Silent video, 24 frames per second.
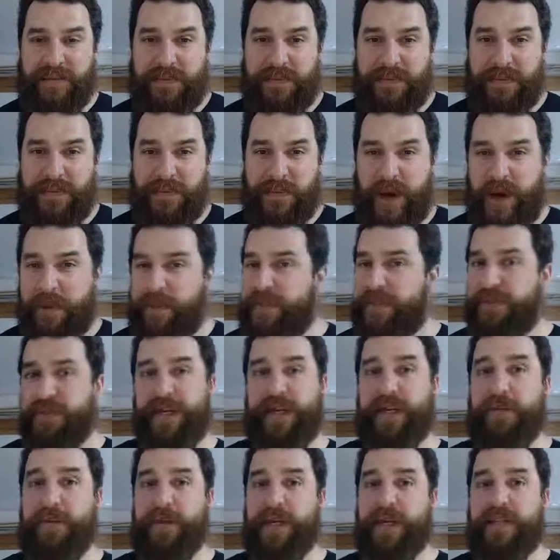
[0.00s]
Why would you
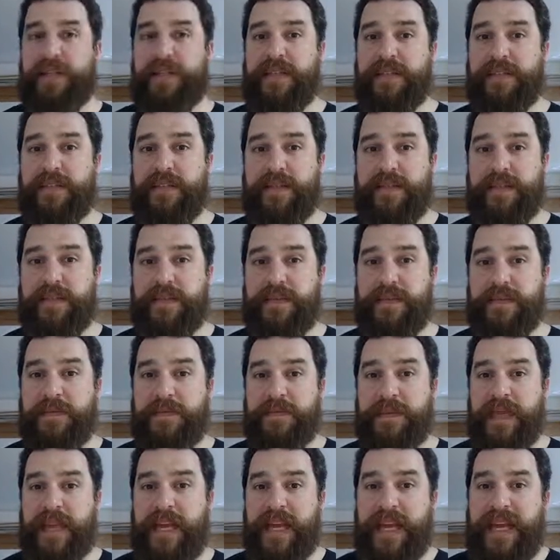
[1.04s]
need one?
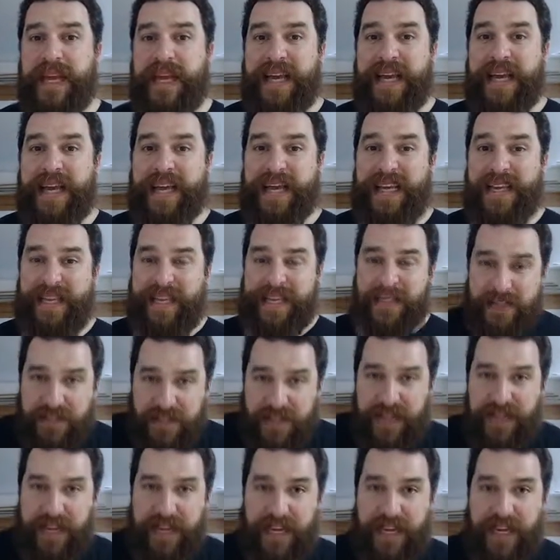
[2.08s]
Here's
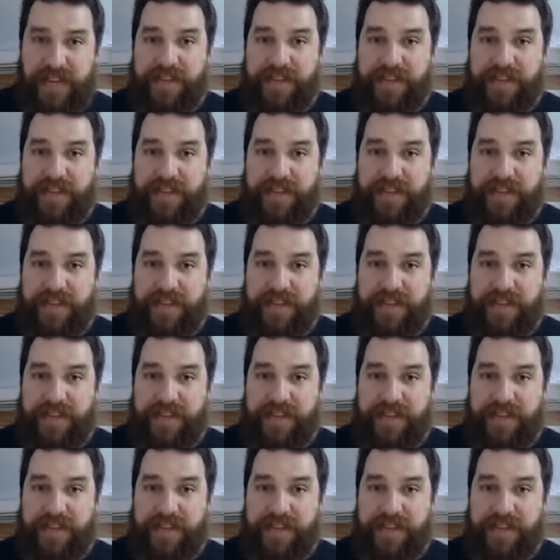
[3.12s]
the thing.